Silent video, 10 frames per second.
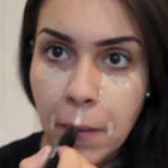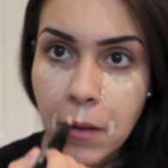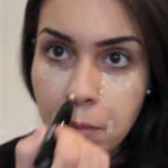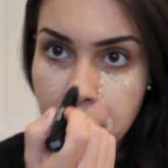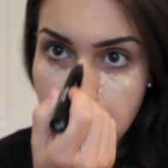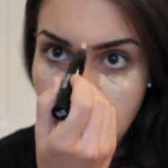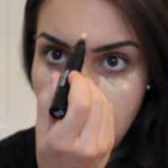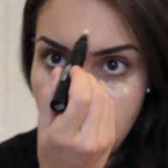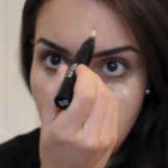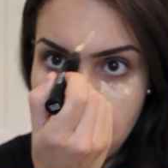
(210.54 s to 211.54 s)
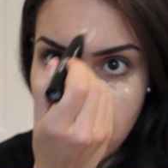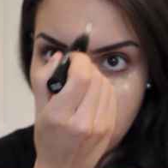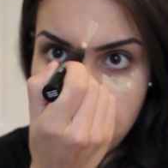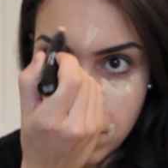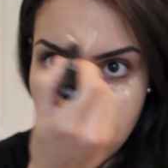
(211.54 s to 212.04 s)
Cupid's bow,
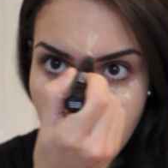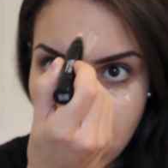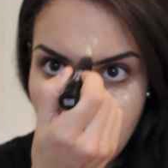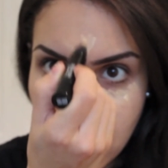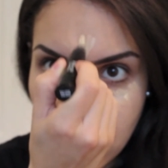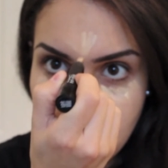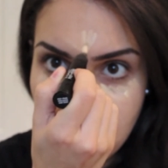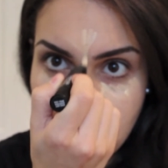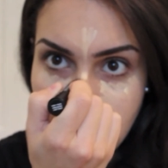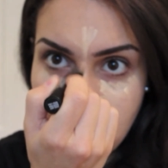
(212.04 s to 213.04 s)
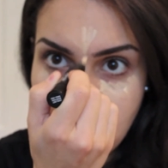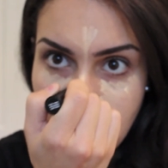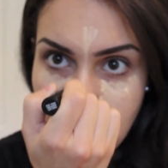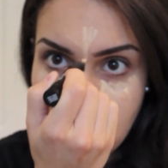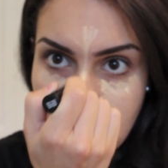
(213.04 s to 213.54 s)
forehead,
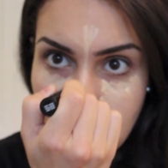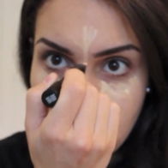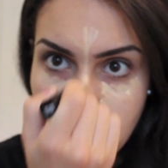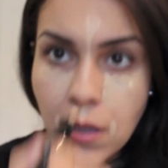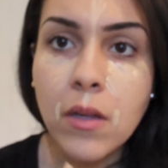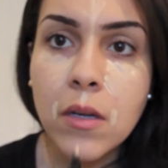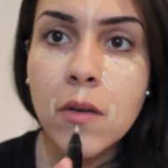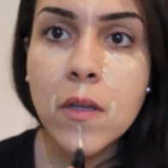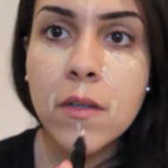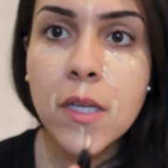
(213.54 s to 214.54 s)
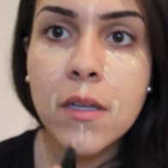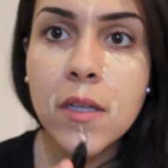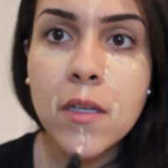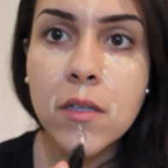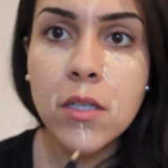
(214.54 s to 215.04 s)
a little bit on the nose,
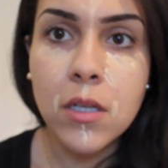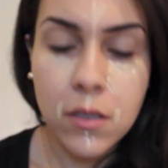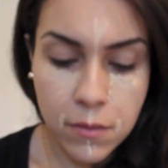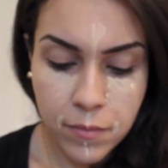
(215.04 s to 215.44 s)
and the chin.